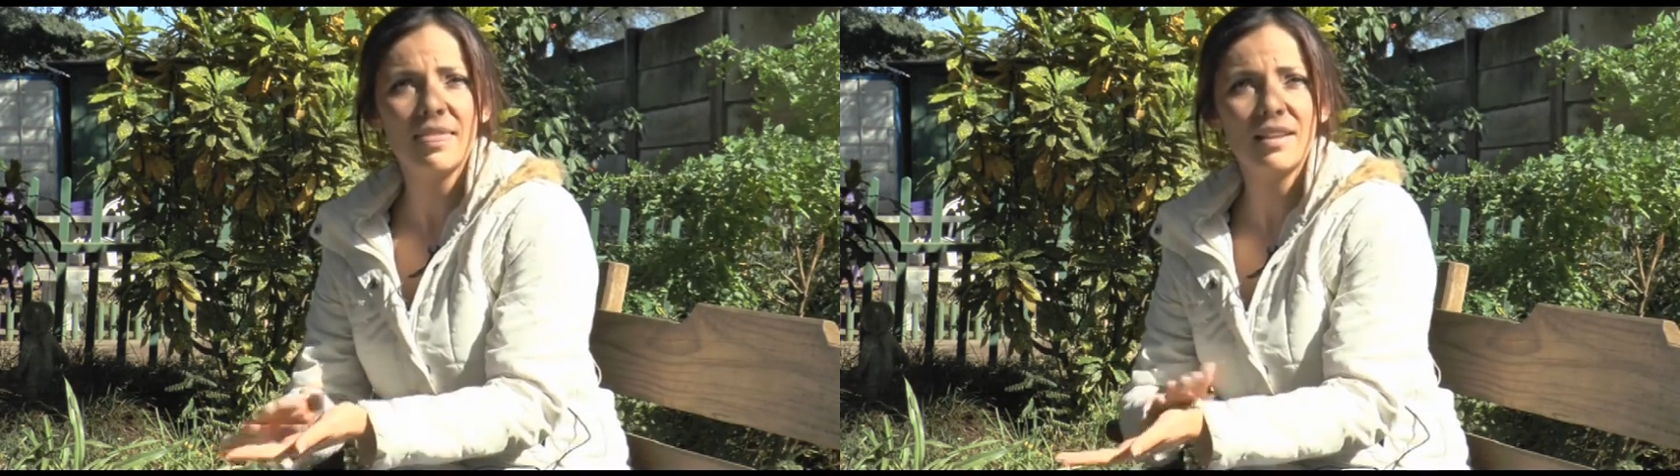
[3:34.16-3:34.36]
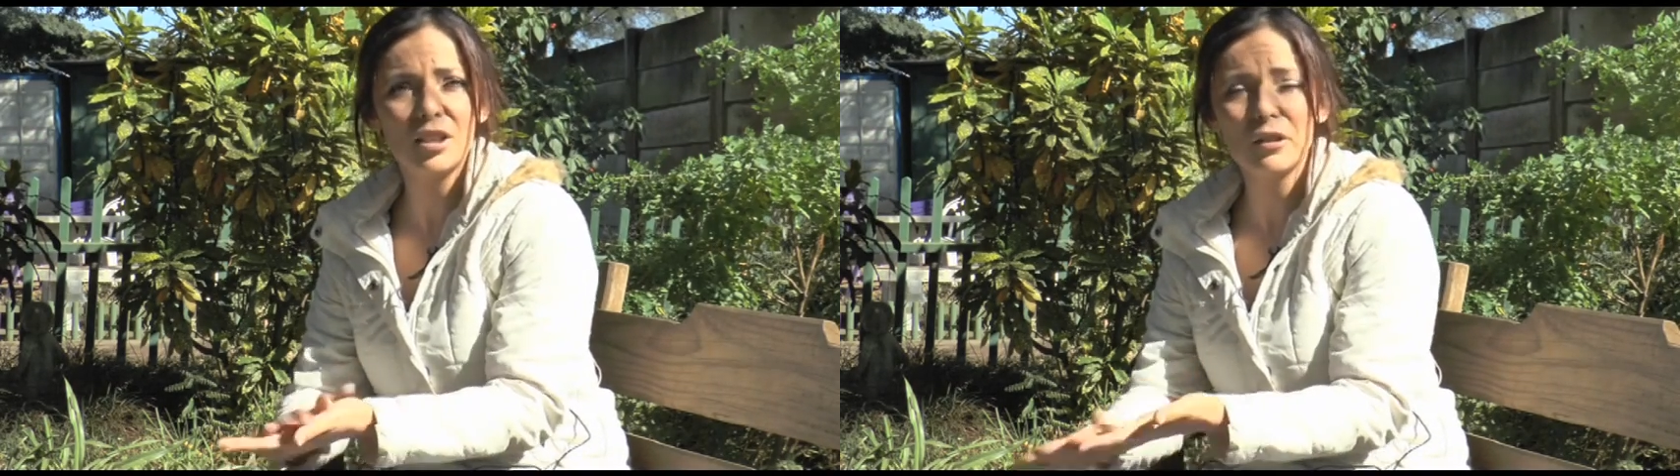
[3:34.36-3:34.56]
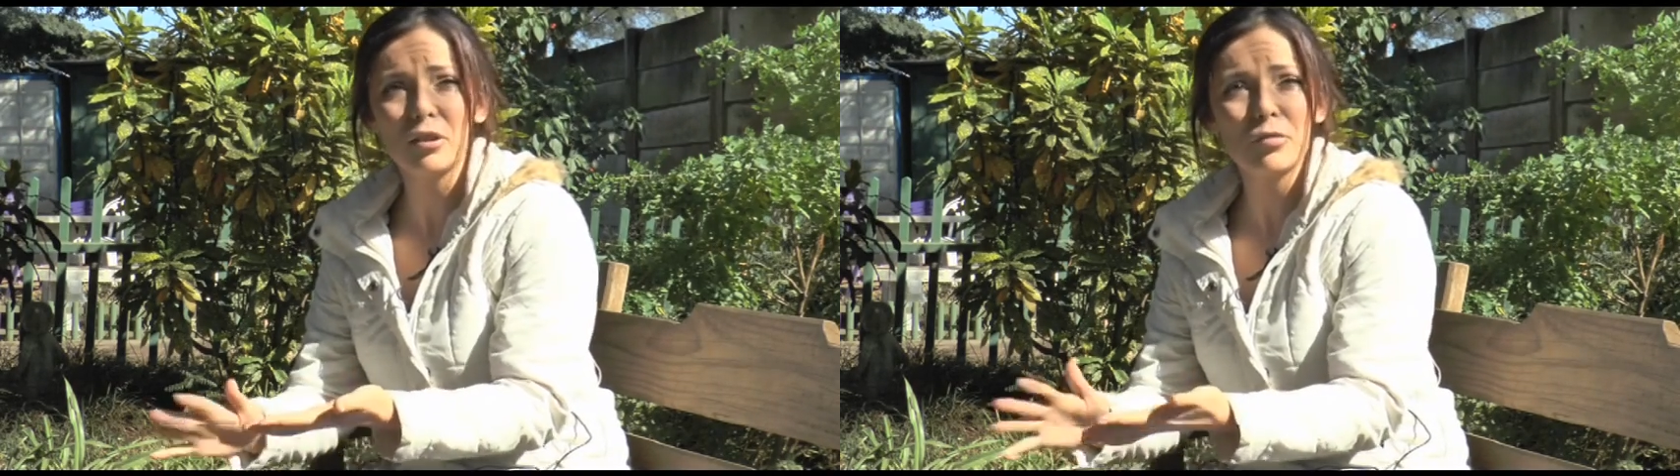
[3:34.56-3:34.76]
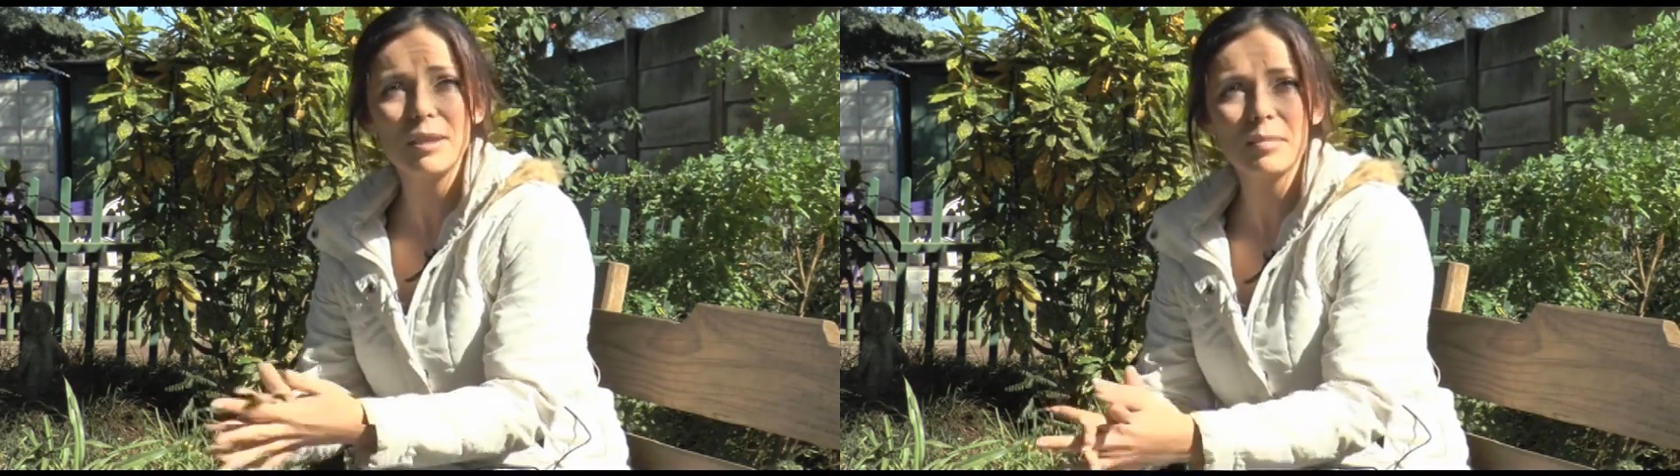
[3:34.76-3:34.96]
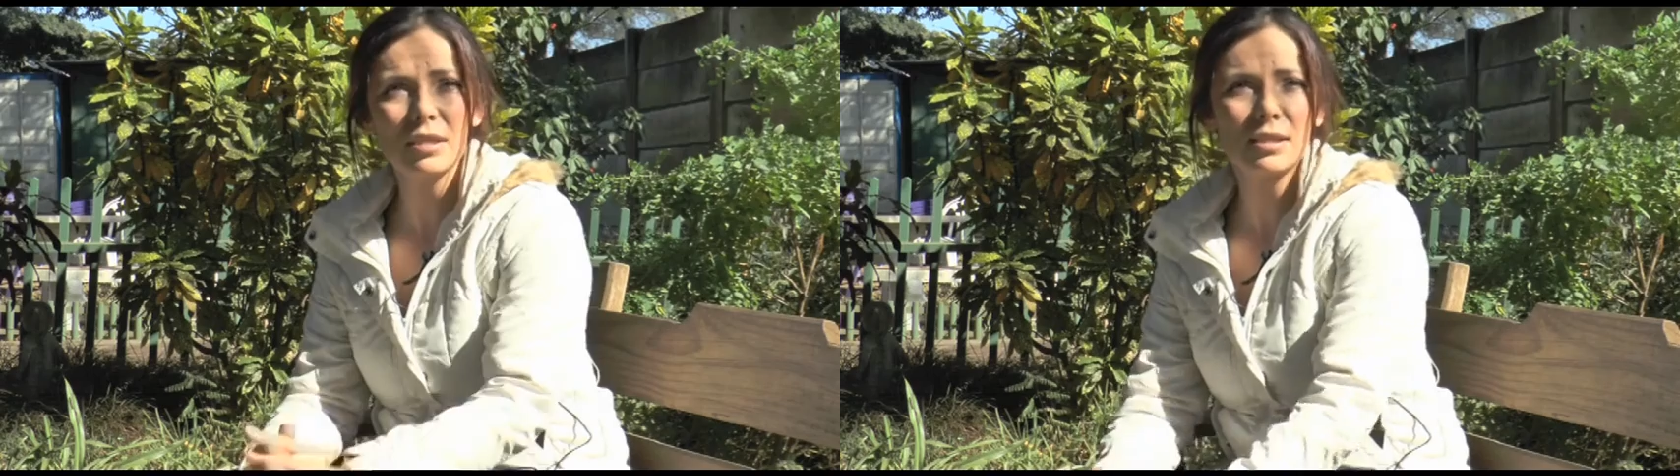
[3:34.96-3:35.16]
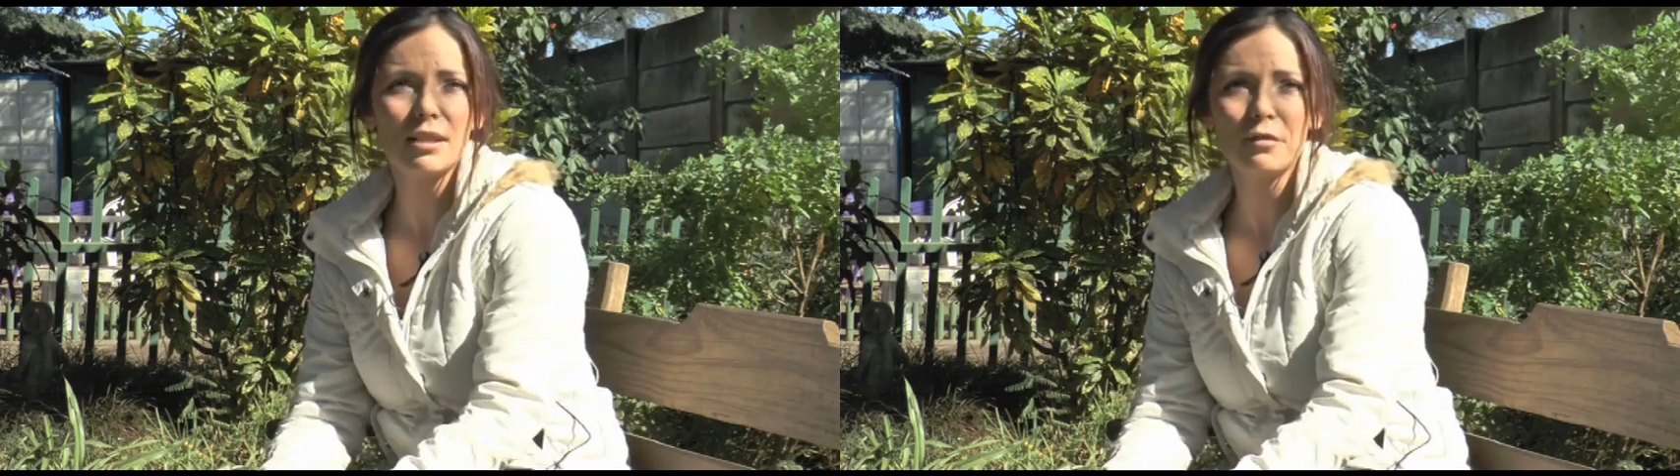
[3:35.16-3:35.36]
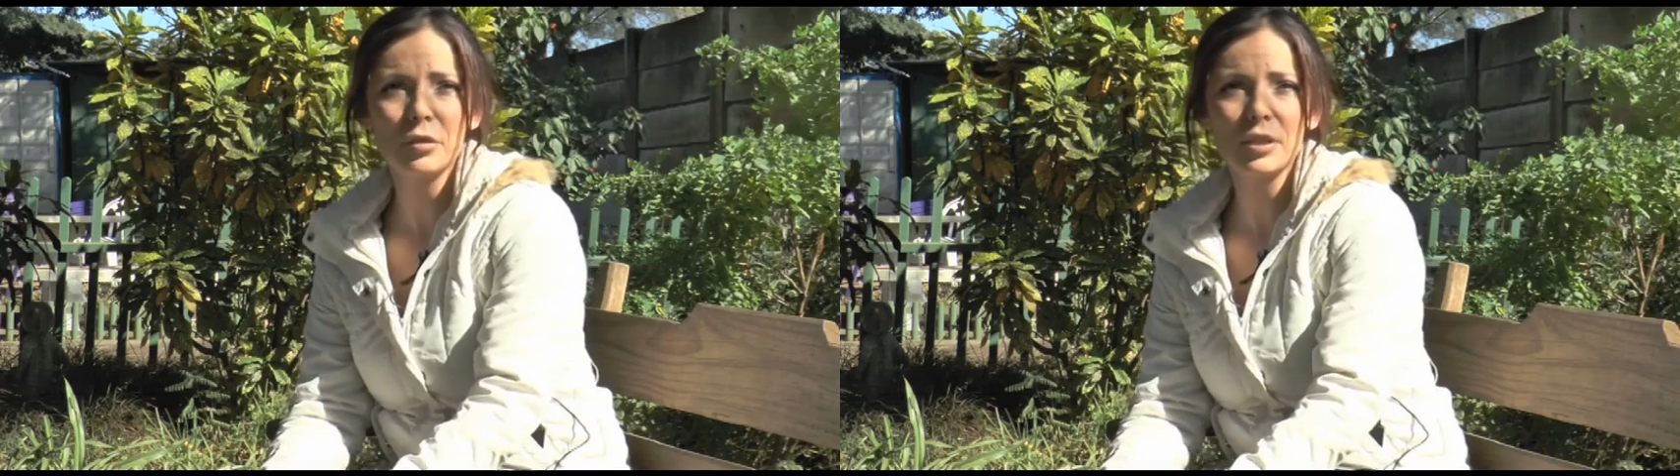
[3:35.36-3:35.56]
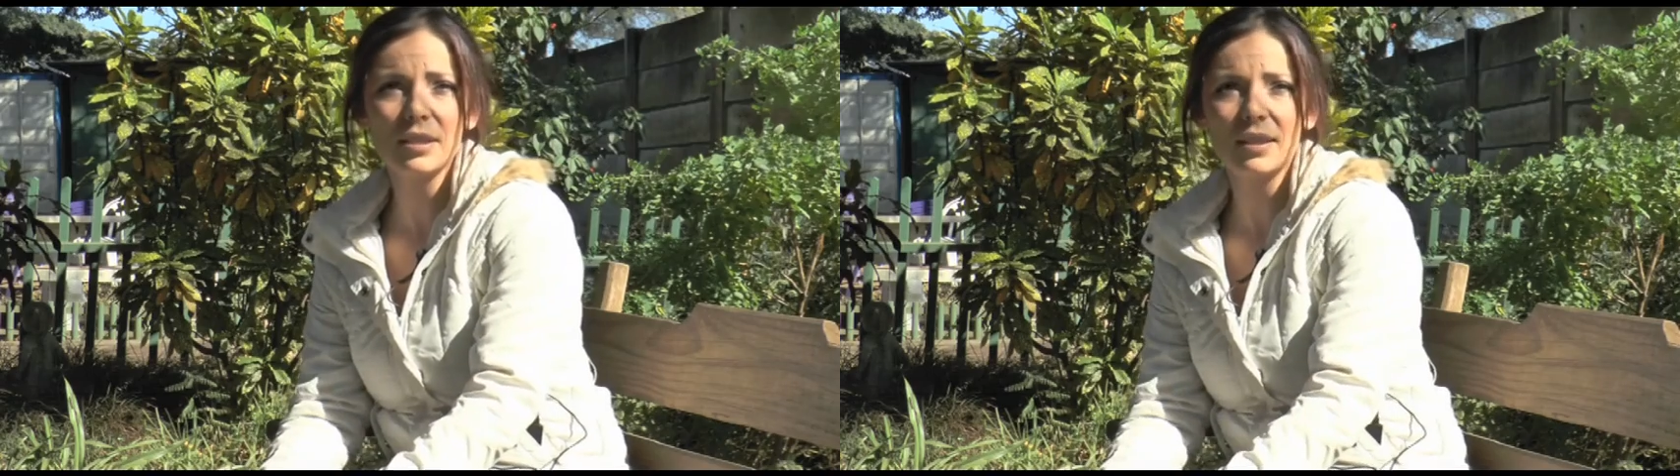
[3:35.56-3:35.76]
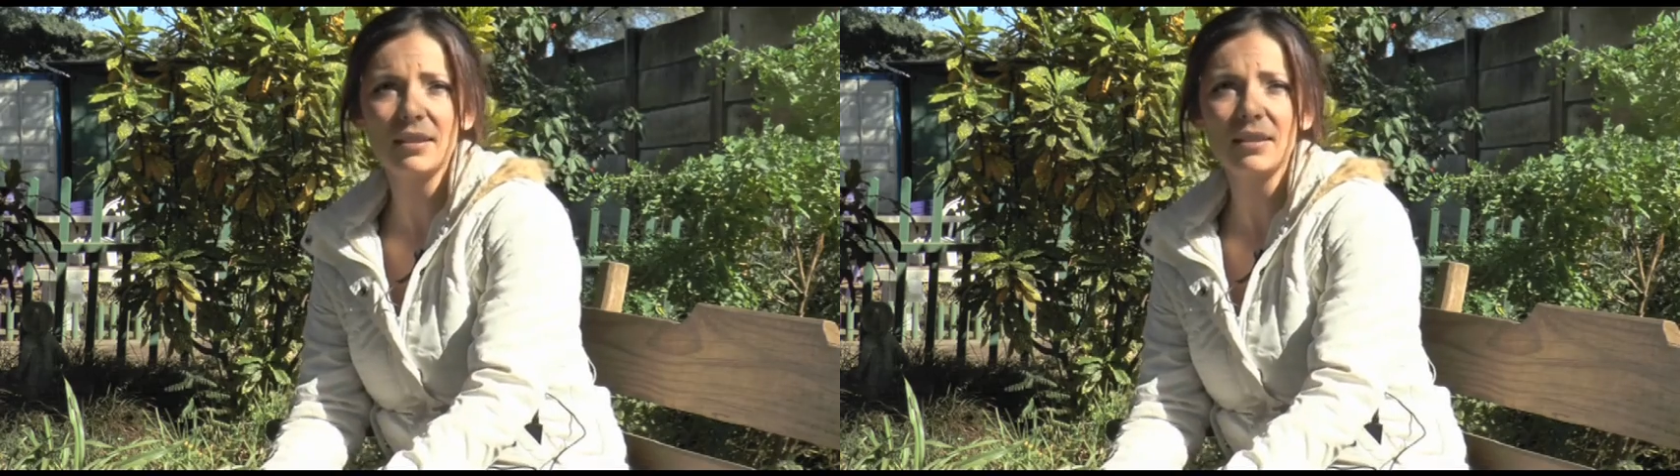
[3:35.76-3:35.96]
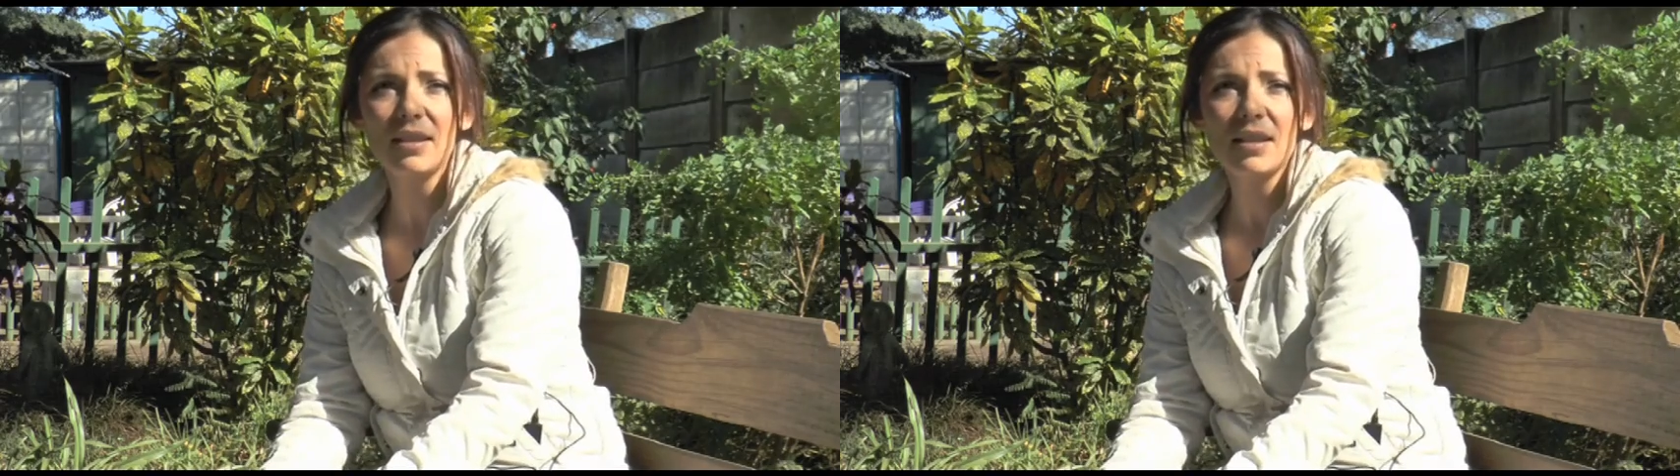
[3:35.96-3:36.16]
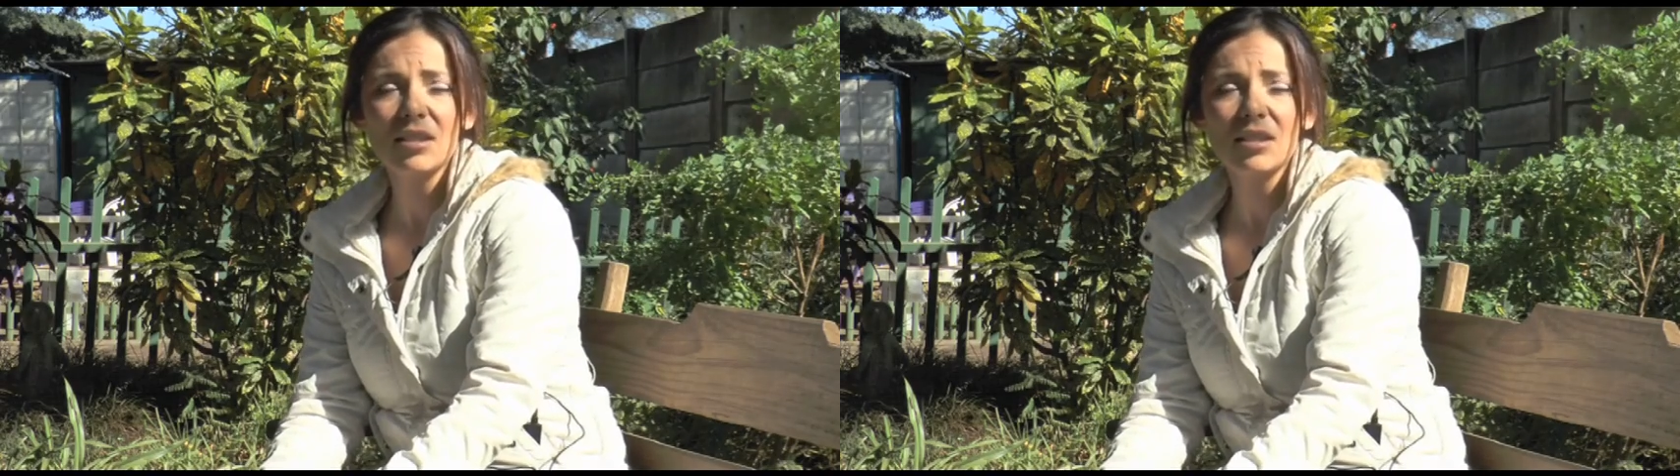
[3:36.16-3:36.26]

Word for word: the creams and stuff for her skin.